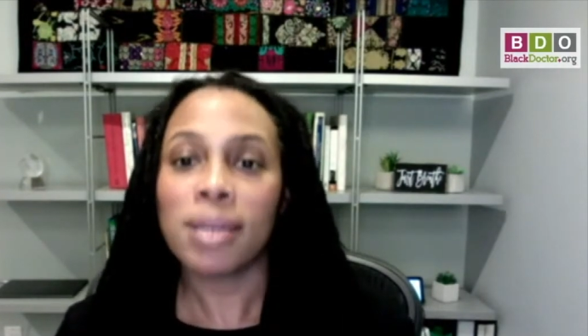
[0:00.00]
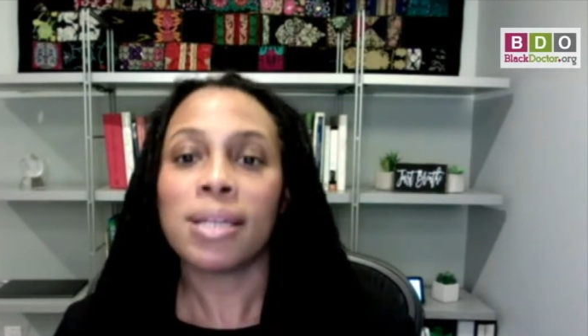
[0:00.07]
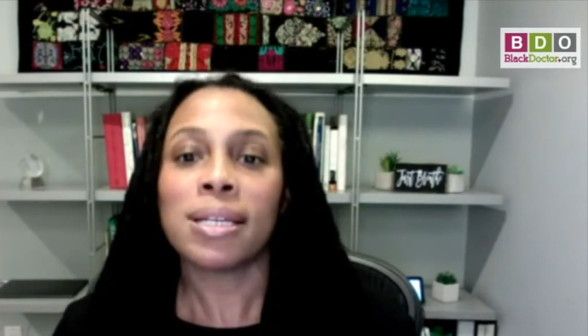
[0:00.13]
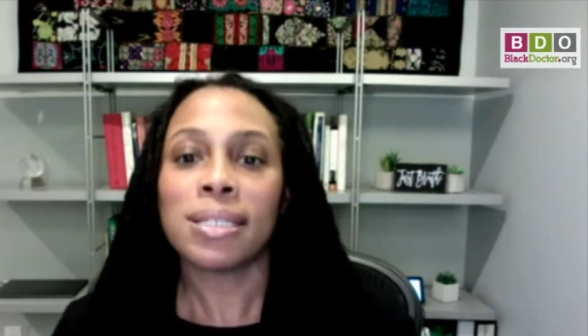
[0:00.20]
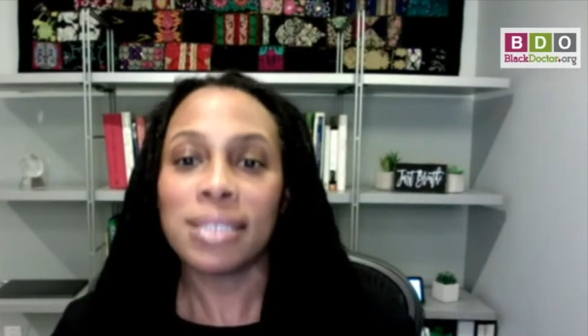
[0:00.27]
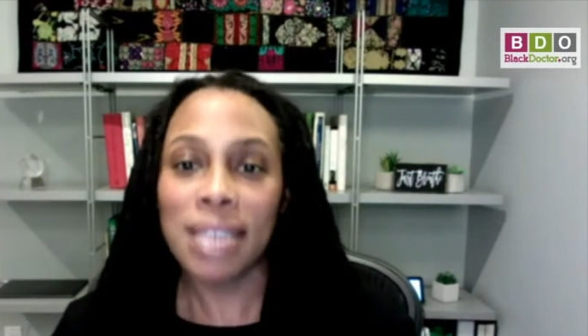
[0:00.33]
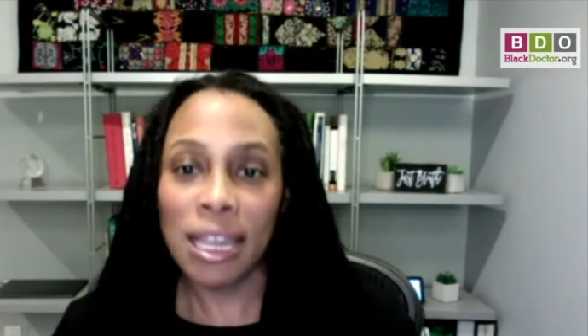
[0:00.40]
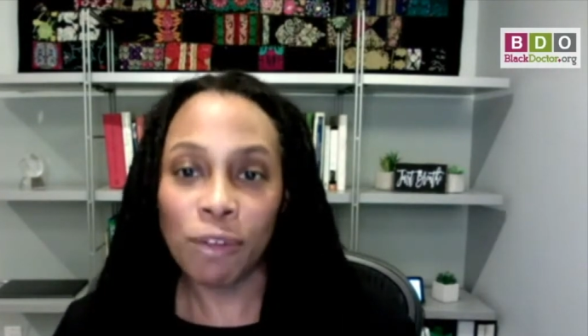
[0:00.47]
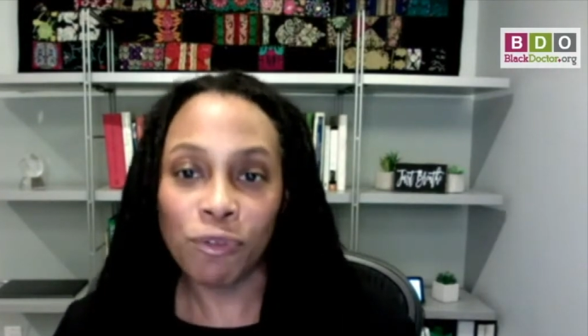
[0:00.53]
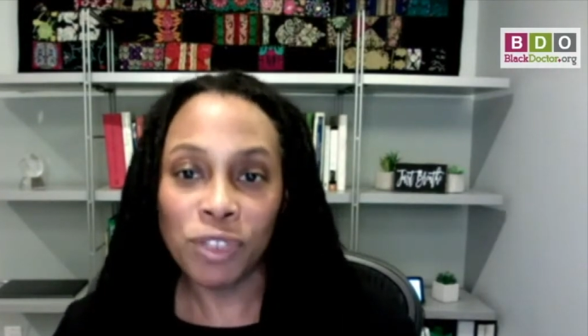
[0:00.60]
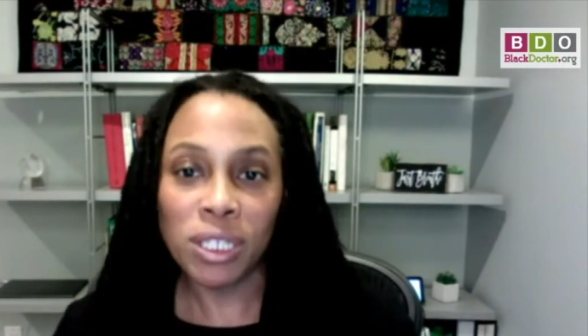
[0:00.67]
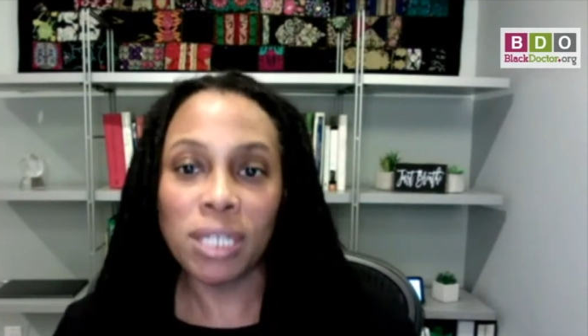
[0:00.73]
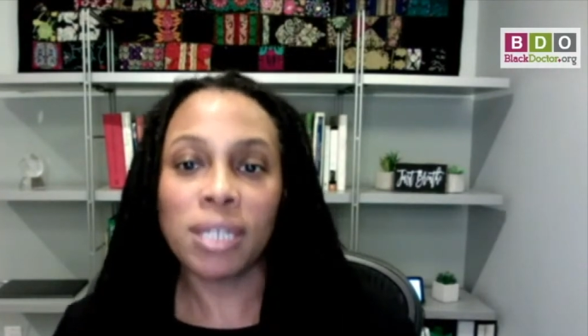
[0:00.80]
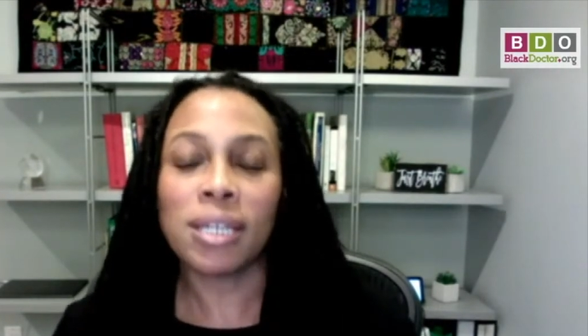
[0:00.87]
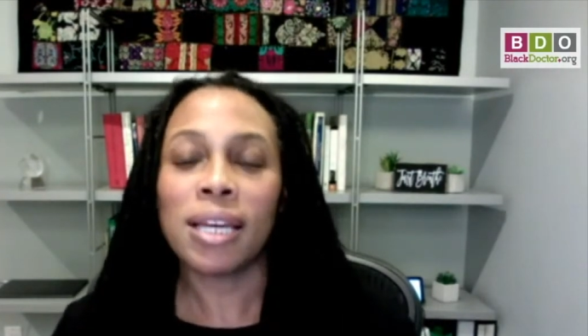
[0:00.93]

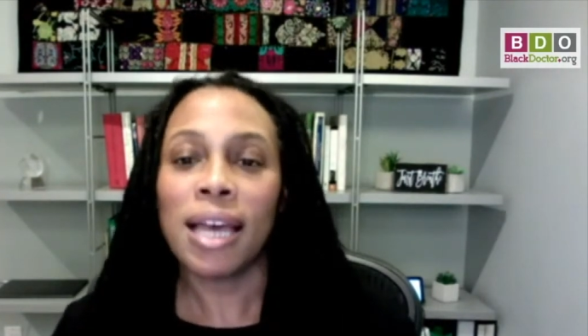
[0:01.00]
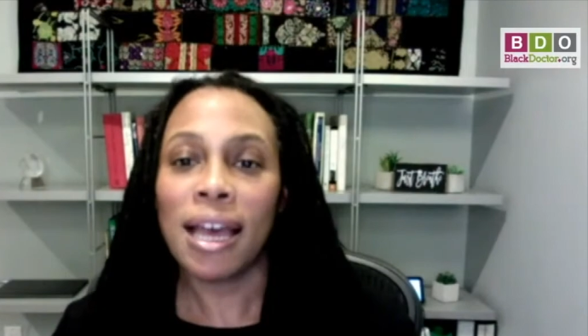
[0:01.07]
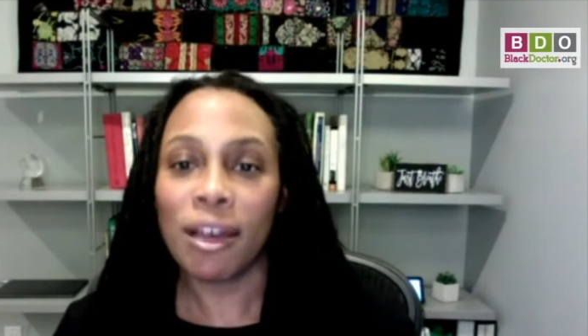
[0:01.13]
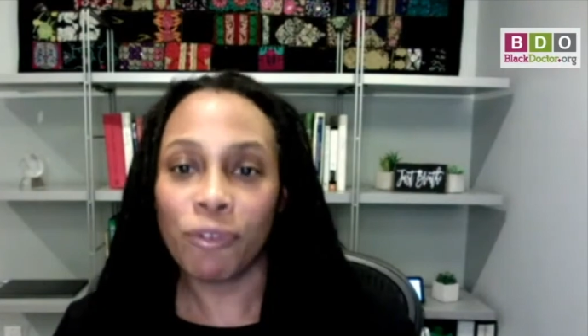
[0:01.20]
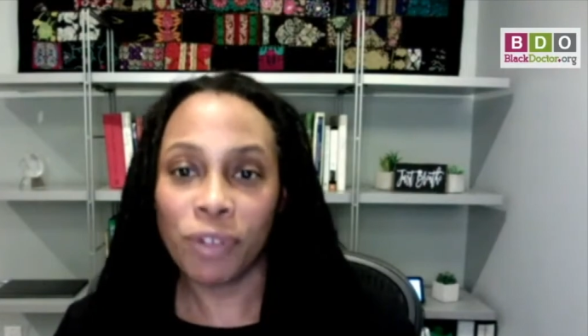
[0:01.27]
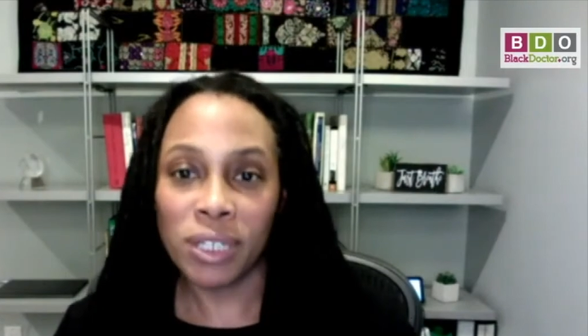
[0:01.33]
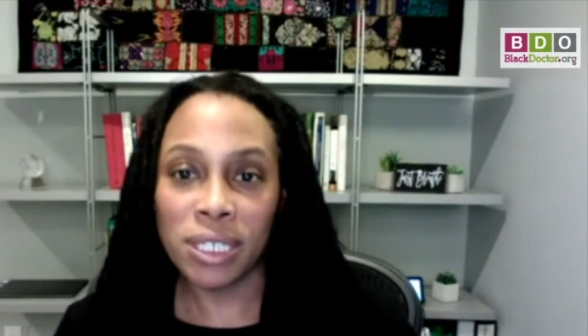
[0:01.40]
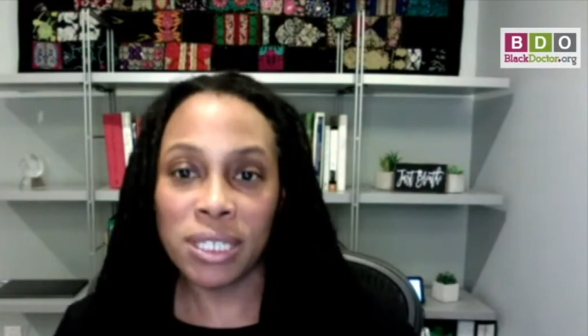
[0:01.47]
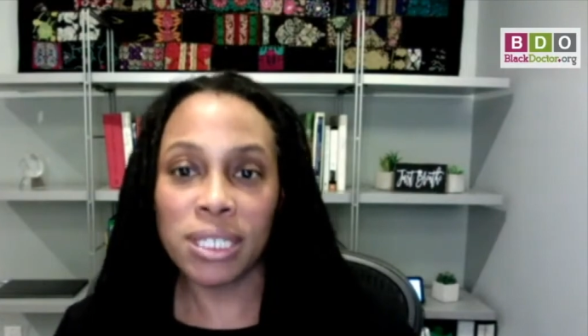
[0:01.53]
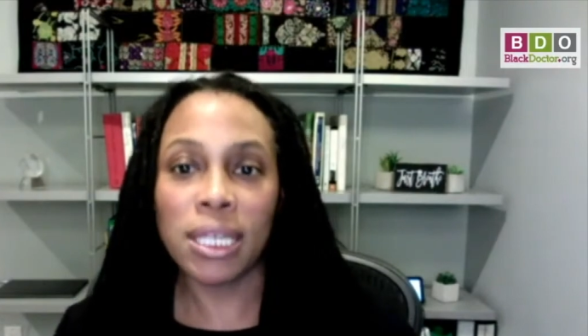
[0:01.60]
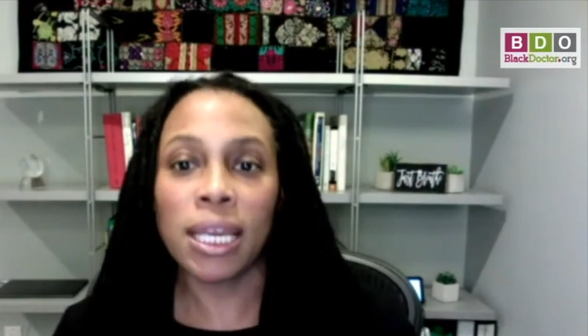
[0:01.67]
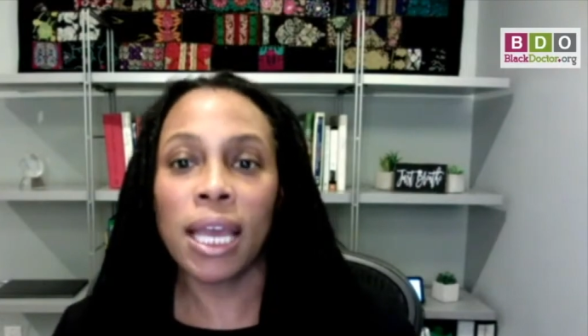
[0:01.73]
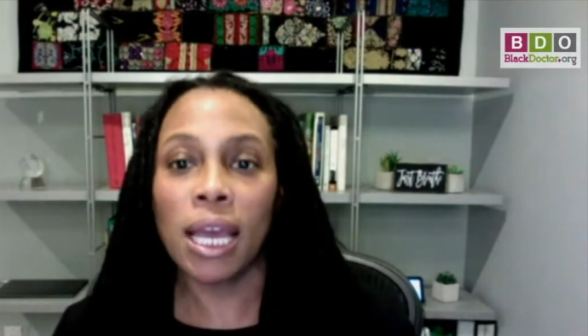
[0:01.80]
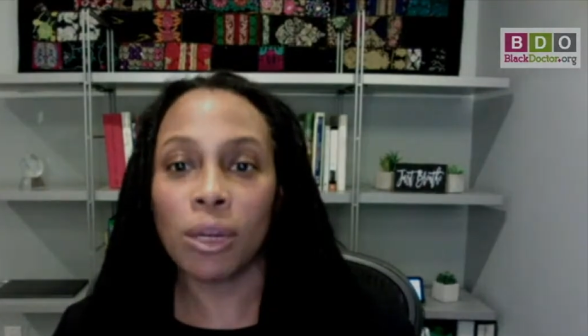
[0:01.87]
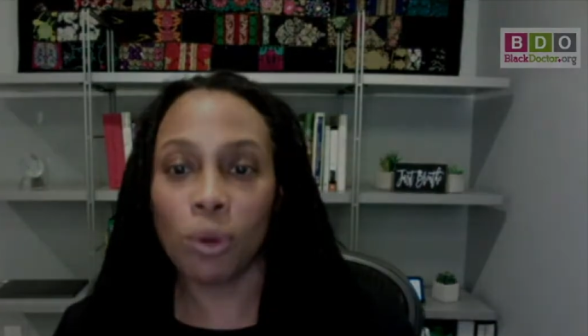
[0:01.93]
safety,
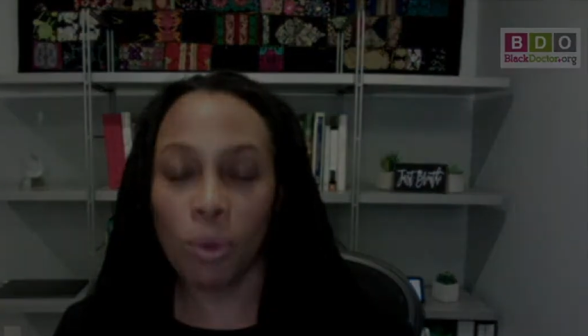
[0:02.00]
efficacy, and